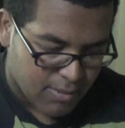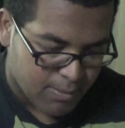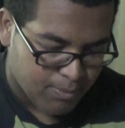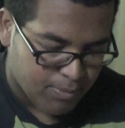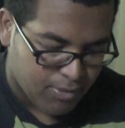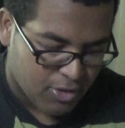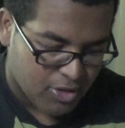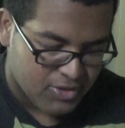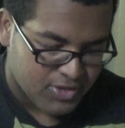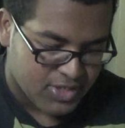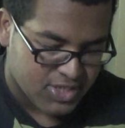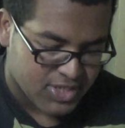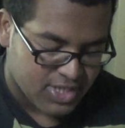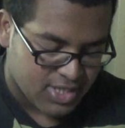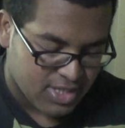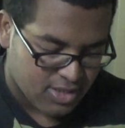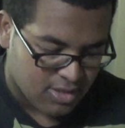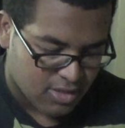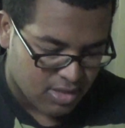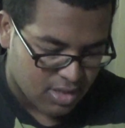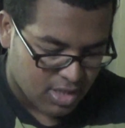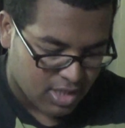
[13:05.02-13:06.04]
burnt as
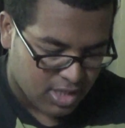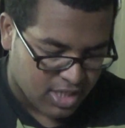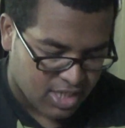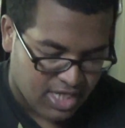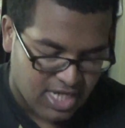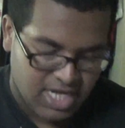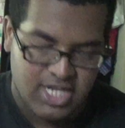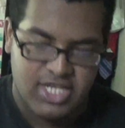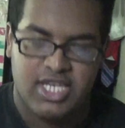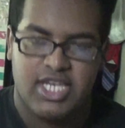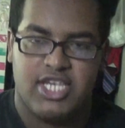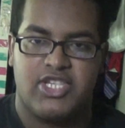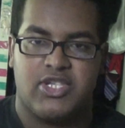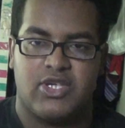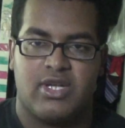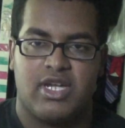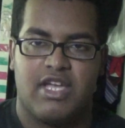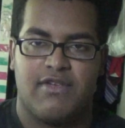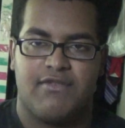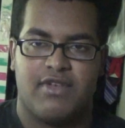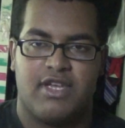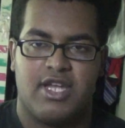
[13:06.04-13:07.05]
hell. Like he still
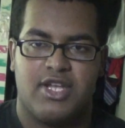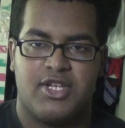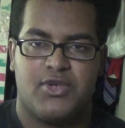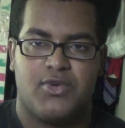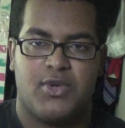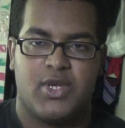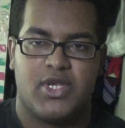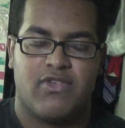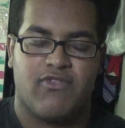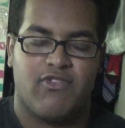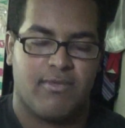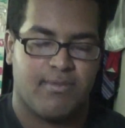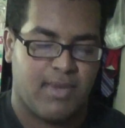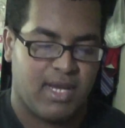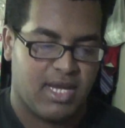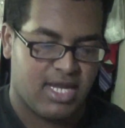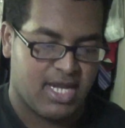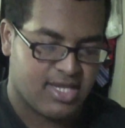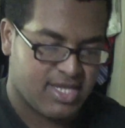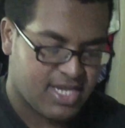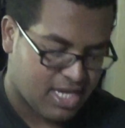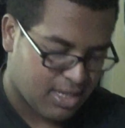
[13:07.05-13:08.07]
have injuries from
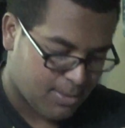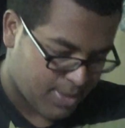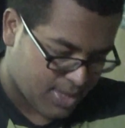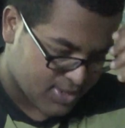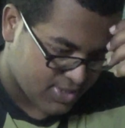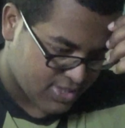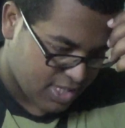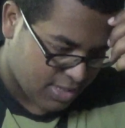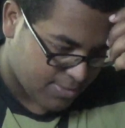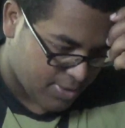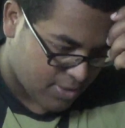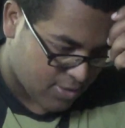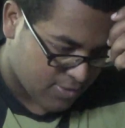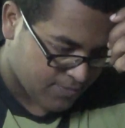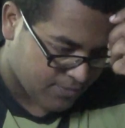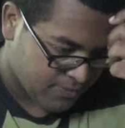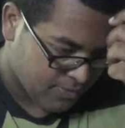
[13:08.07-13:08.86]
being attacked by Sabo.